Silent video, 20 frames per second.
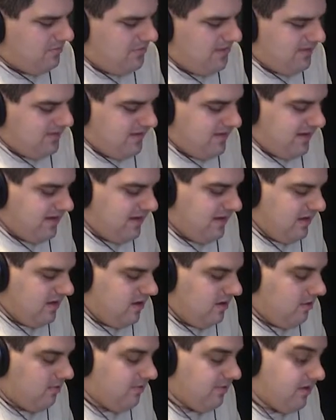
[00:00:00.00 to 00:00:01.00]
I mean, like
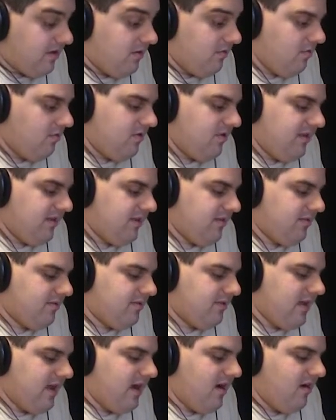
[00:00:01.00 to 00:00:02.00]
over there at Warren
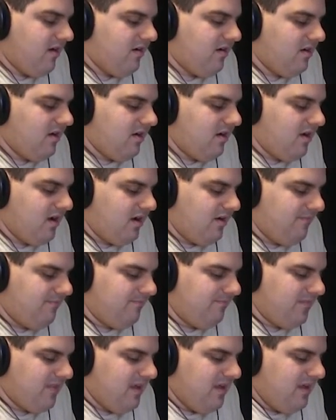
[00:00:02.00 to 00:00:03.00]
Diaz
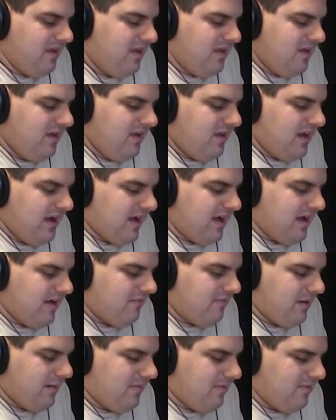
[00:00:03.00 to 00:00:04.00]
Um, I got
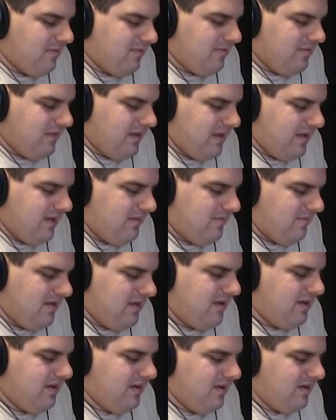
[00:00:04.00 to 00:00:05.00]
to remember his name.
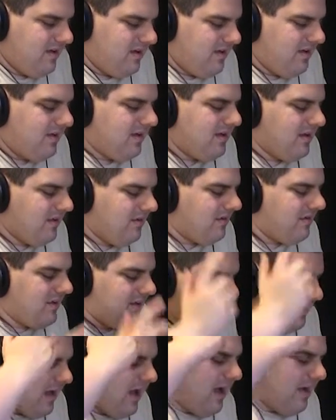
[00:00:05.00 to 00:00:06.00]
It'll
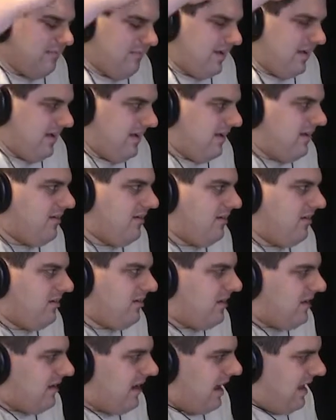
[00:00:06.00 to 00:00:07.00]
get on me, you know.
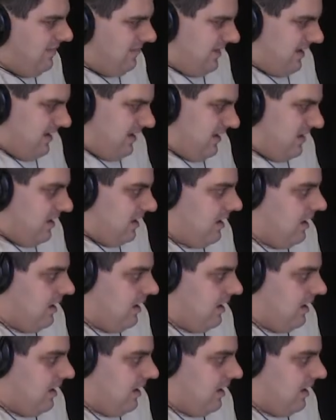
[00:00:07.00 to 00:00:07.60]
It'll get on me.